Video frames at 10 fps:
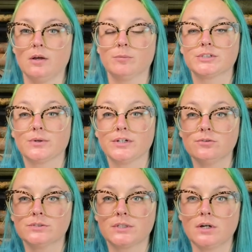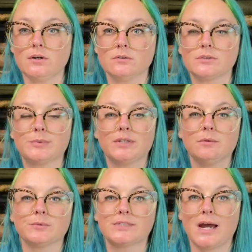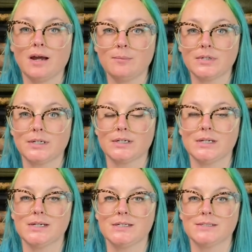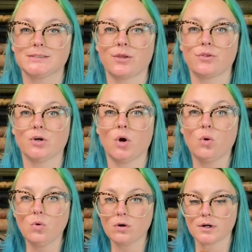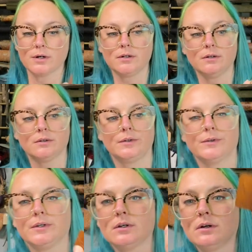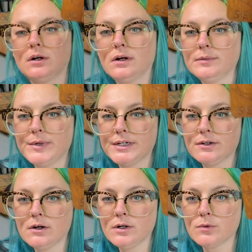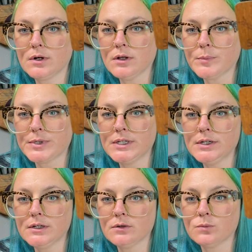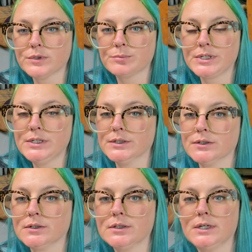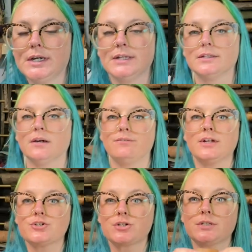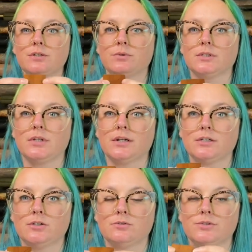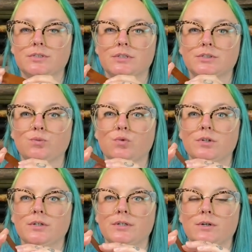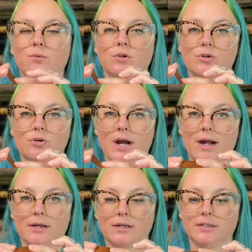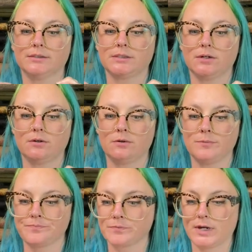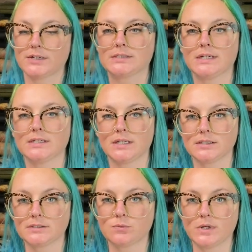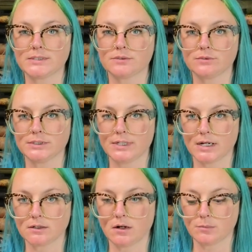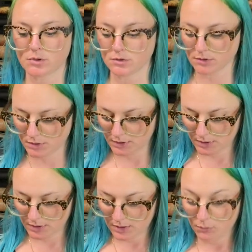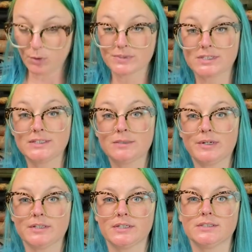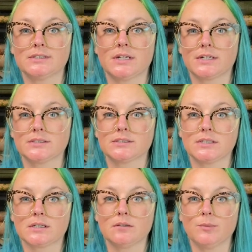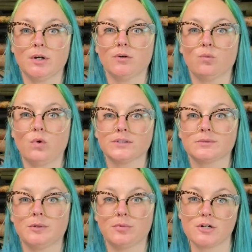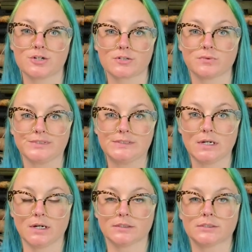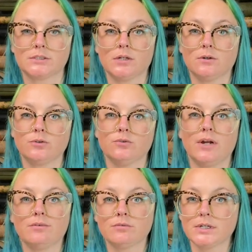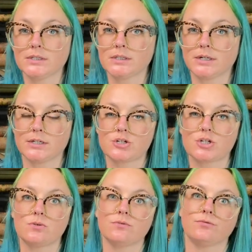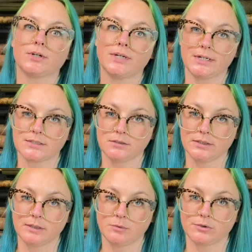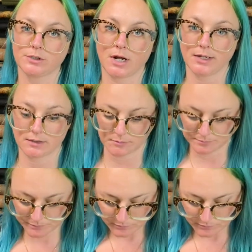But so I used those, but then what was happening is the horn on my narwhal up here would peel. And eventually with a lot of use, this wood will crack. And so I decided that this wasn't really economical. What was nice about these is that I could stick them on once my project was done. So you never run into that issue of forgetting to label your item.